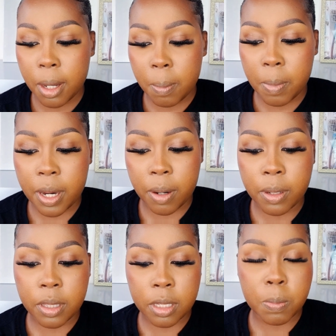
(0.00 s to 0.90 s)
But
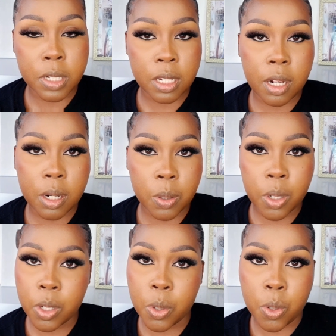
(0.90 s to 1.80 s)
on this particular
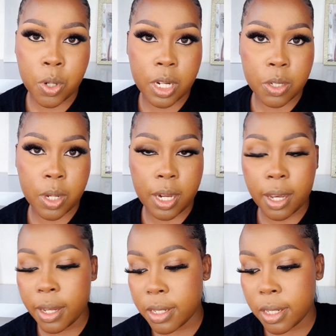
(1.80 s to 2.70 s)
look, you do not need to
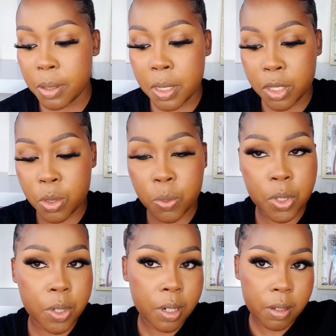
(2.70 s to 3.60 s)
highlight. You can just walk
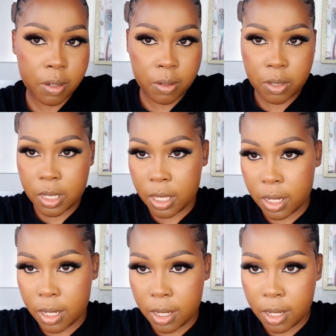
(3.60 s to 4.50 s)
around, you see
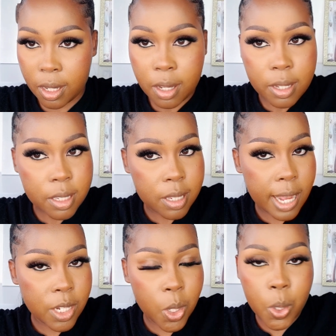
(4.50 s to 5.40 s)
that?
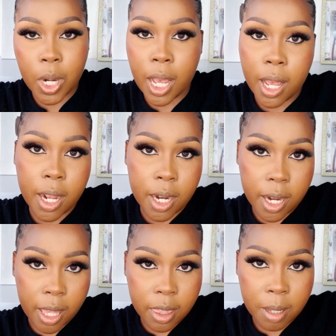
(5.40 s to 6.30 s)
Subtle,
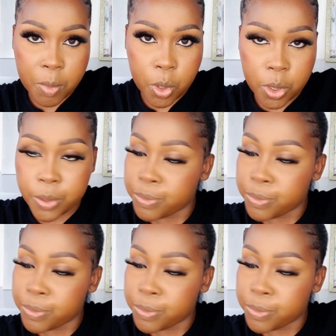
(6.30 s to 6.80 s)
nothing more.